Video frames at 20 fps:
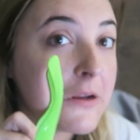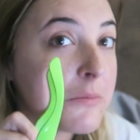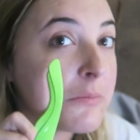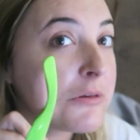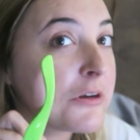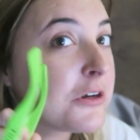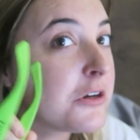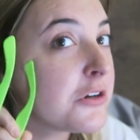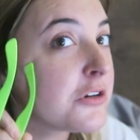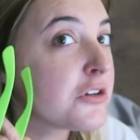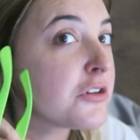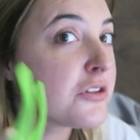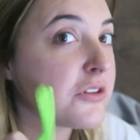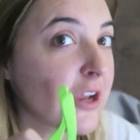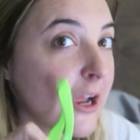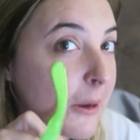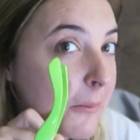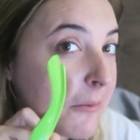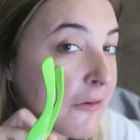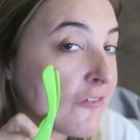tempted to
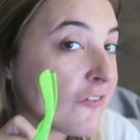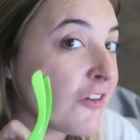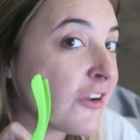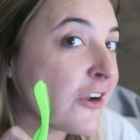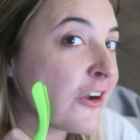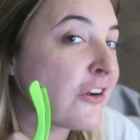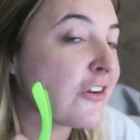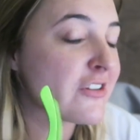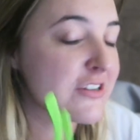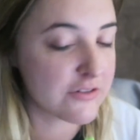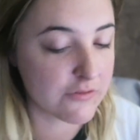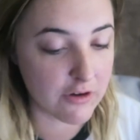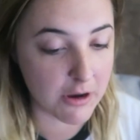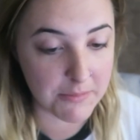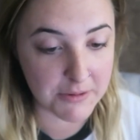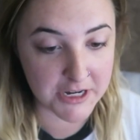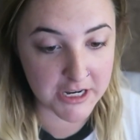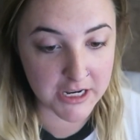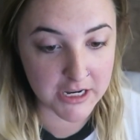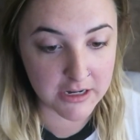just take my fingers and
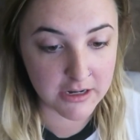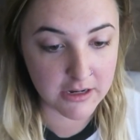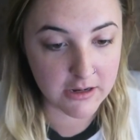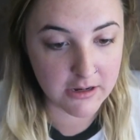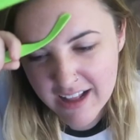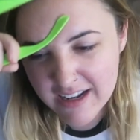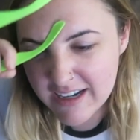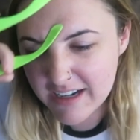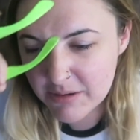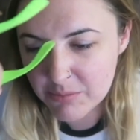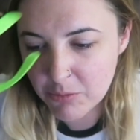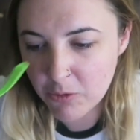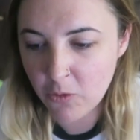rub it in. I need